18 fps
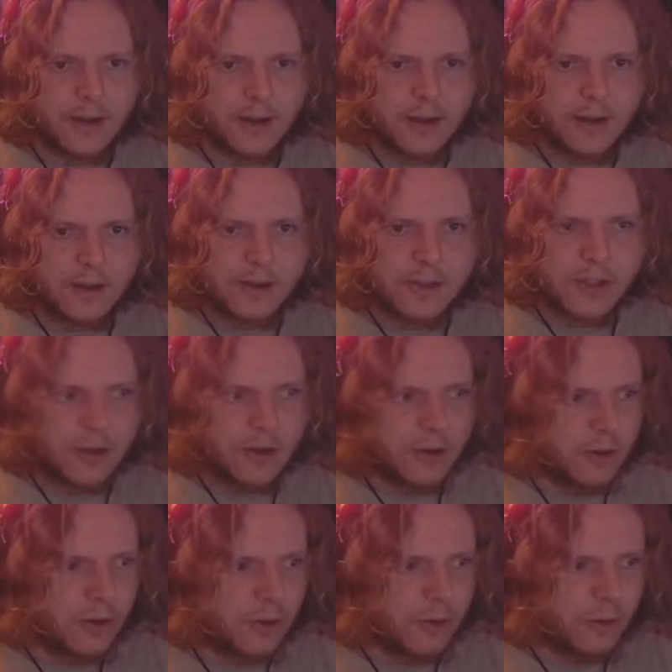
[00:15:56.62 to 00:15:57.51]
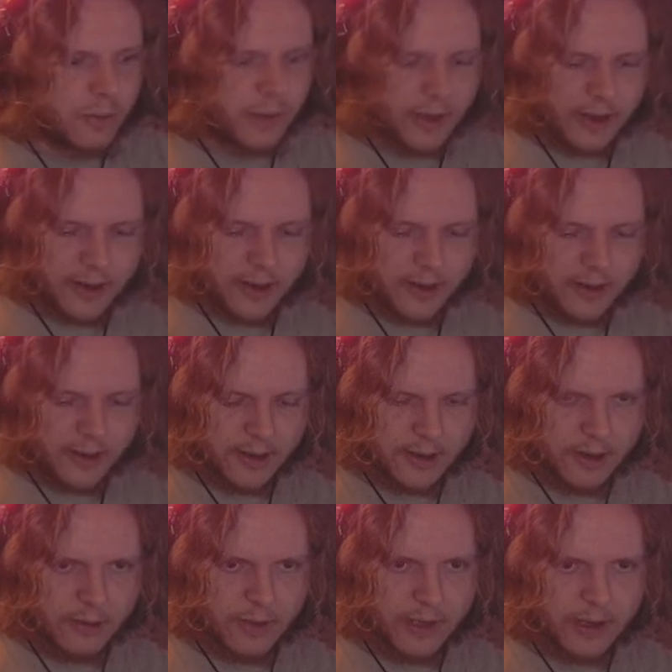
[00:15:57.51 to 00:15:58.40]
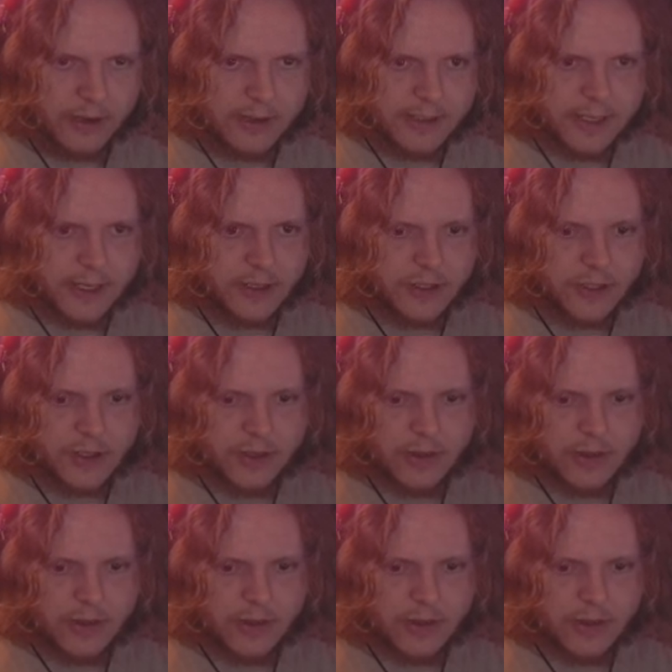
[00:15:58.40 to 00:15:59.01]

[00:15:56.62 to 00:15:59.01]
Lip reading: So we got our tincture